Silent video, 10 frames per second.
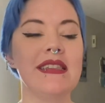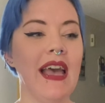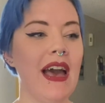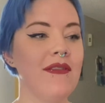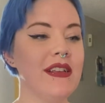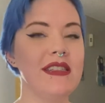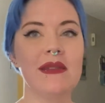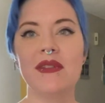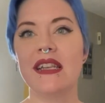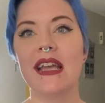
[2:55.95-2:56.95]
having
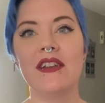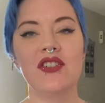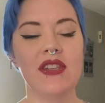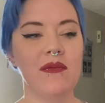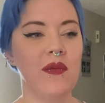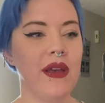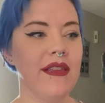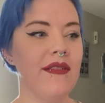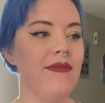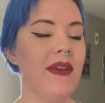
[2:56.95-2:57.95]
some connection with
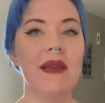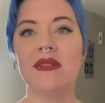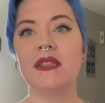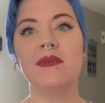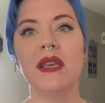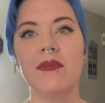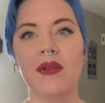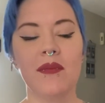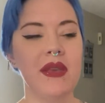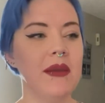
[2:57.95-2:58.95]
famous
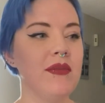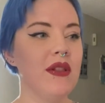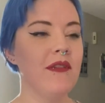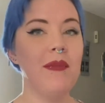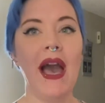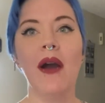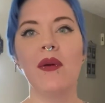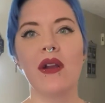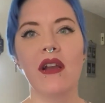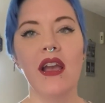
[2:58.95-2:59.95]
people, people of
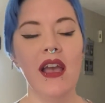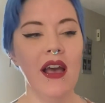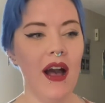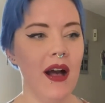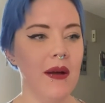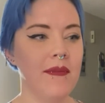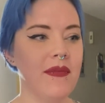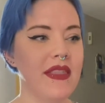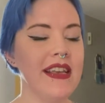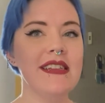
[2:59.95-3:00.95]
power,
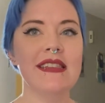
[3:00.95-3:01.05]
things